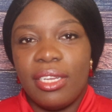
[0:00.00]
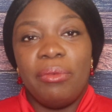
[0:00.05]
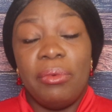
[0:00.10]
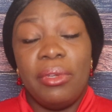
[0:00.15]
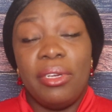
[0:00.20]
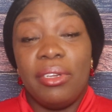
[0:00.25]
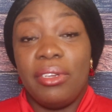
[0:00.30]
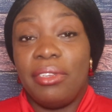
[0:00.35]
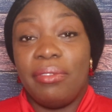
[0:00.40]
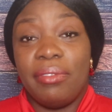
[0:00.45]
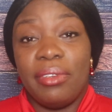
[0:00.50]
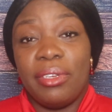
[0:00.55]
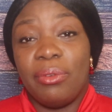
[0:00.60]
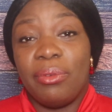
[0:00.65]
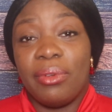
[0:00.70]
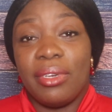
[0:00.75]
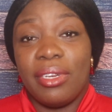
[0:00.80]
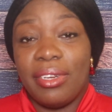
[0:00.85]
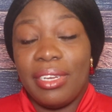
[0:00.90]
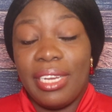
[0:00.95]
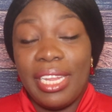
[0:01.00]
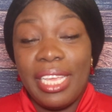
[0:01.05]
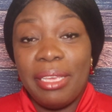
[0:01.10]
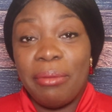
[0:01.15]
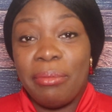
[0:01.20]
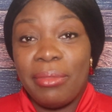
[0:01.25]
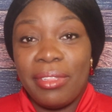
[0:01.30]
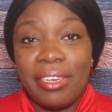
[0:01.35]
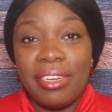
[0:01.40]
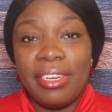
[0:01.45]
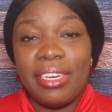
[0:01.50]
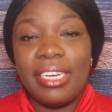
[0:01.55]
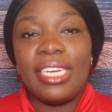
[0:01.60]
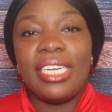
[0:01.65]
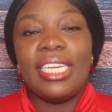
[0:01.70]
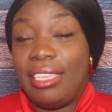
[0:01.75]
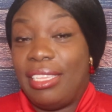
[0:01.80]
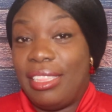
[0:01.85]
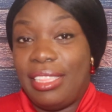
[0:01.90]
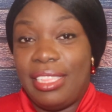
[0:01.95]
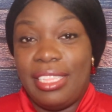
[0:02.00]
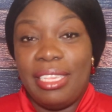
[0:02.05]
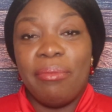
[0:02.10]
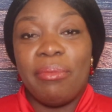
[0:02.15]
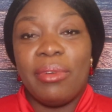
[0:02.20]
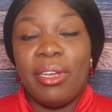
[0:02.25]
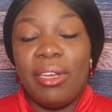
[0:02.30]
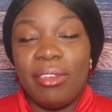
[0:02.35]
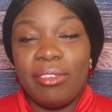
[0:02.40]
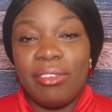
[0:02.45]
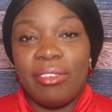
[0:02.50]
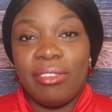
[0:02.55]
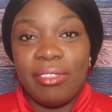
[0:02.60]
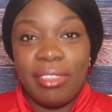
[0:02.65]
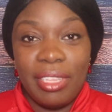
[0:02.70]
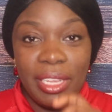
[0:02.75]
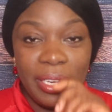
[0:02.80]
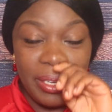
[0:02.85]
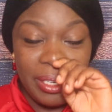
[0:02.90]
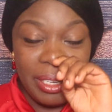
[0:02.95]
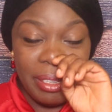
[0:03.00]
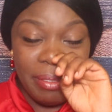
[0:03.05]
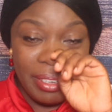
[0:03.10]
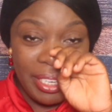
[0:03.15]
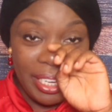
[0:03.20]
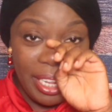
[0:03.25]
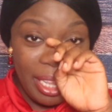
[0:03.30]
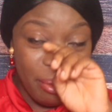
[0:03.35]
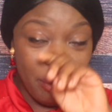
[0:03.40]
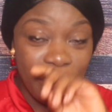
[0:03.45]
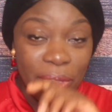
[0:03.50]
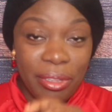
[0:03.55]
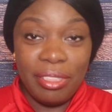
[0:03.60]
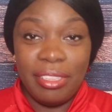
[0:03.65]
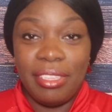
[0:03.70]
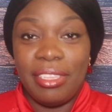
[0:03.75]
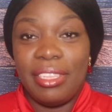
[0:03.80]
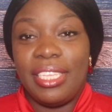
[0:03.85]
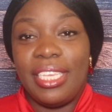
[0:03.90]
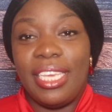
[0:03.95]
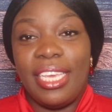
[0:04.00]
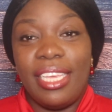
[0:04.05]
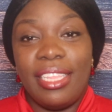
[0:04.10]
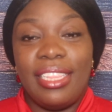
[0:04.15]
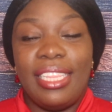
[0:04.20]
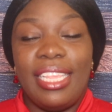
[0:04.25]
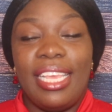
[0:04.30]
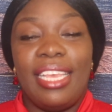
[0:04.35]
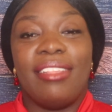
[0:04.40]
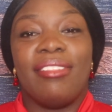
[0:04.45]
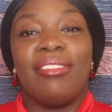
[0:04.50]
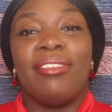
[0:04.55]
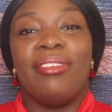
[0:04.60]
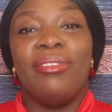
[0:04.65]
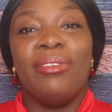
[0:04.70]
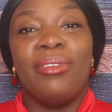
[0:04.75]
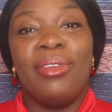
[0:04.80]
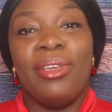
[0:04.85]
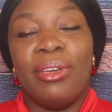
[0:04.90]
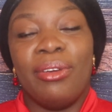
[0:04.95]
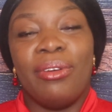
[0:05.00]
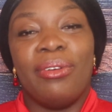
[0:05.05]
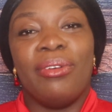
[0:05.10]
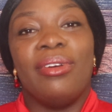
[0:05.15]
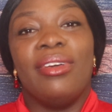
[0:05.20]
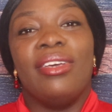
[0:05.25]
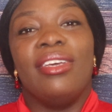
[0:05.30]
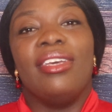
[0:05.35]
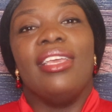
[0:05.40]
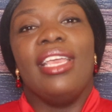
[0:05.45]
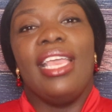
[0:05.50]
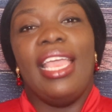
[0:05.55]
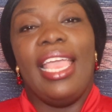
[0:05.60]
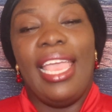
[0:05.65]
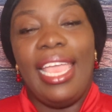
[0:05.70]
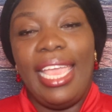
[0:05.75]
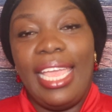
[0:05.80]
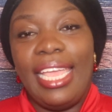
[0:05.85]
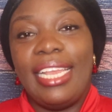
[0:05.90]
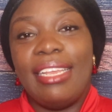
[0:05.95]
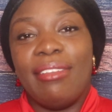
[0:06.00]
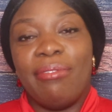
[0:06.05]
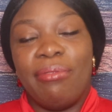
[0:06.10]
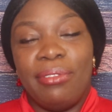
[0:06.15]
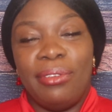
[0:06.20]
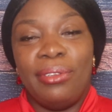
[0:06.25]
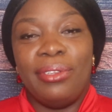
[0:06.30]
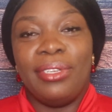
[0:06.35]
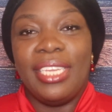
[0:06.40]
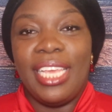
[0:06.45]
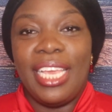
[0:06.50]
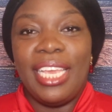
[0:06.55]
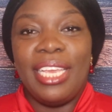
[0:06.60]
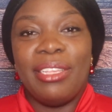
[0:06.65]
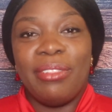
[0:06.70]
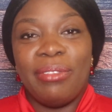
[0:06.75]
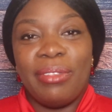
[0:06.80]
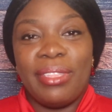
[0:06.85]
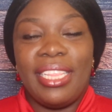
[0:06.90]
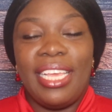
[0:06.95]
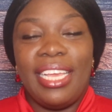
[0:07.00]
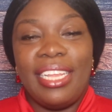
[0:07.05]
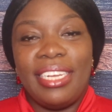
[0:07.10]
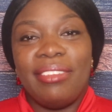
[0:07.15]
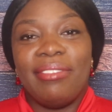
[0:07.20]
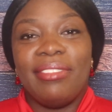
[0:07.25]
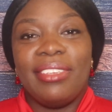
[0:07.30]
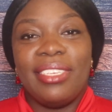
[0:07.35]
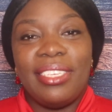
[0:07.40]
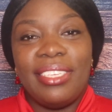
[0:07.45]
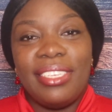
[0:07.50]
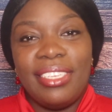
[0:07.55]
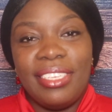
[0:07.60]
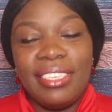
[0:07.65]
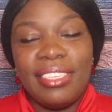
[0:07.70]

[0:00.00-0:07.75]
We don't even know what our names are. In some cultures, they don't even name you until the eighth day, so you go eight full days without even,